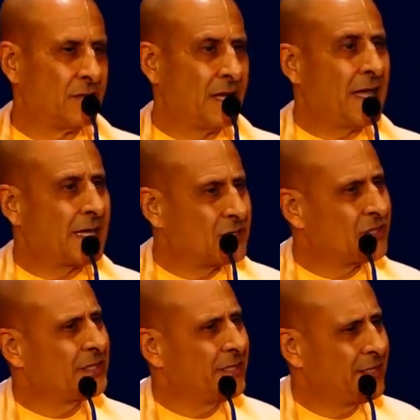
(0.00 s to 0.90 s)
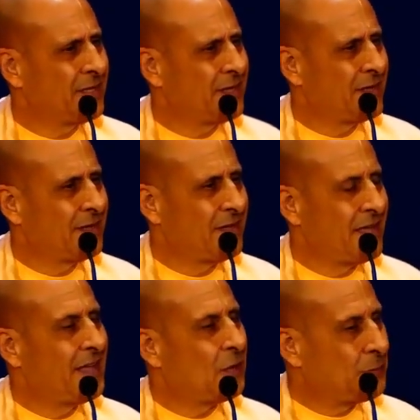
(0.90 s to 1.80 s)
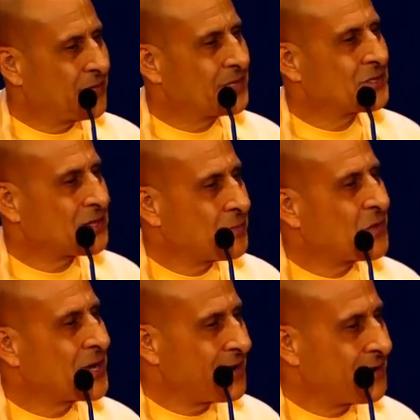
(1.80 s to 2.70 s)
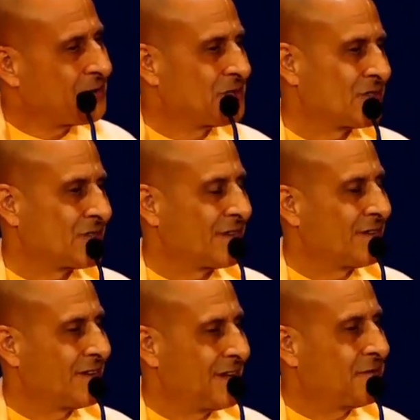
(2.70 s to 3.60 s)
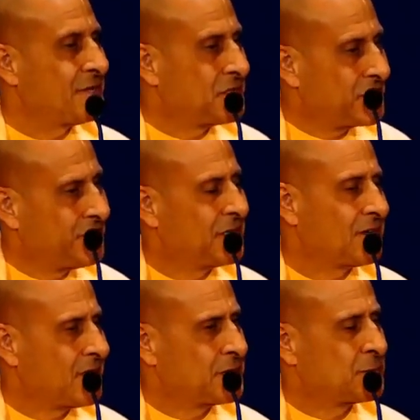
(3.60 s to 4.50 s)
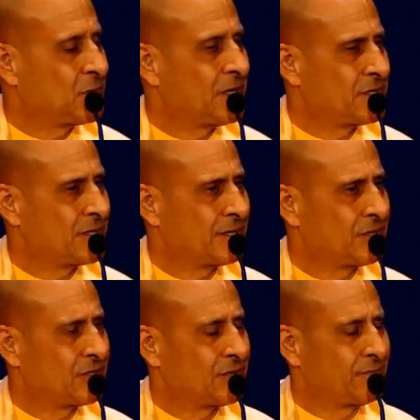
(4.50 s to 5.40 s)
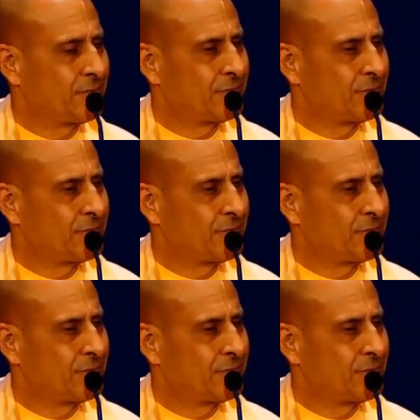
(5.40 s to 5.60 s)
to actually helping someone else and receiving God's blessings.